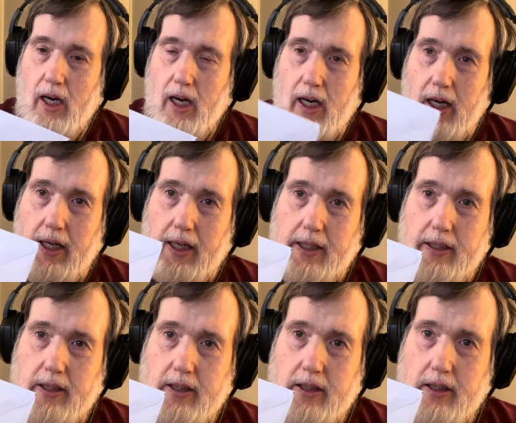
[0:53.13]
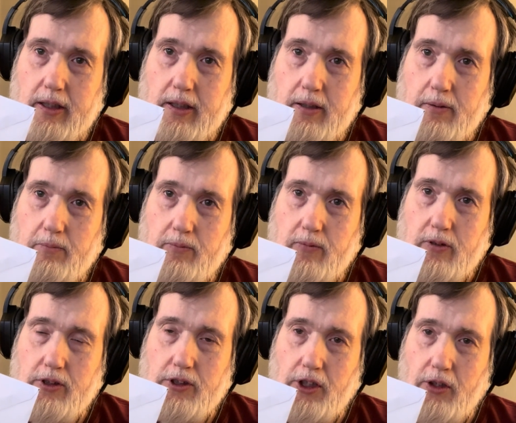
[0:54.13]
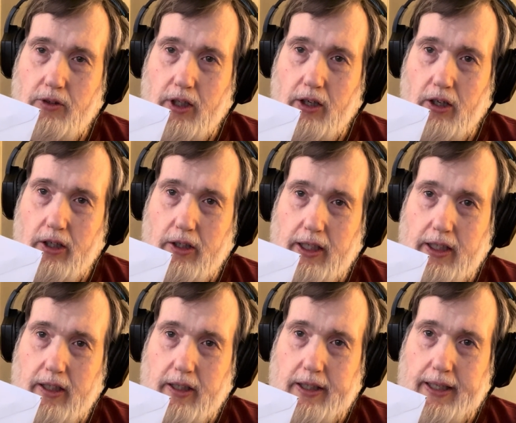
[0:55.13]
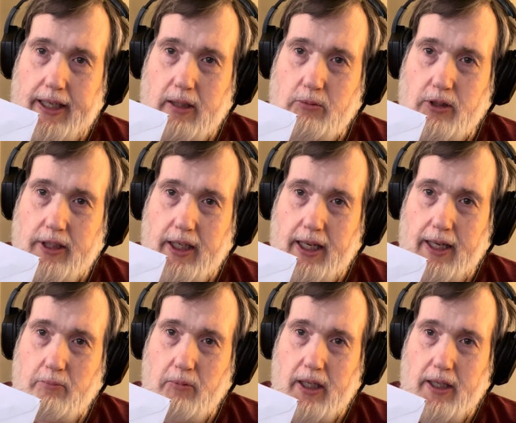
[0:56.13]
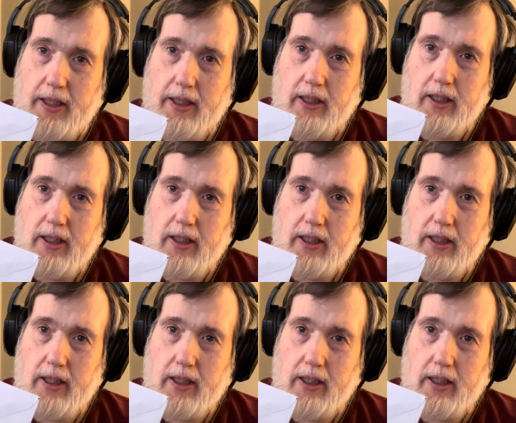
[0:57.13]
I showed the card at the camera and had my